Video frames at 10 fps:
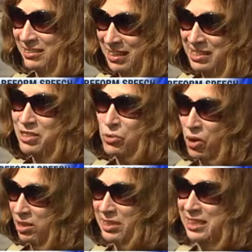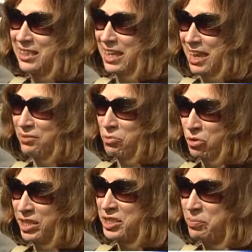less quality and
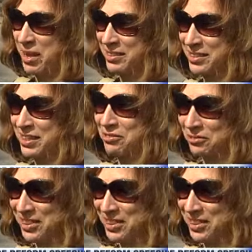more expense, and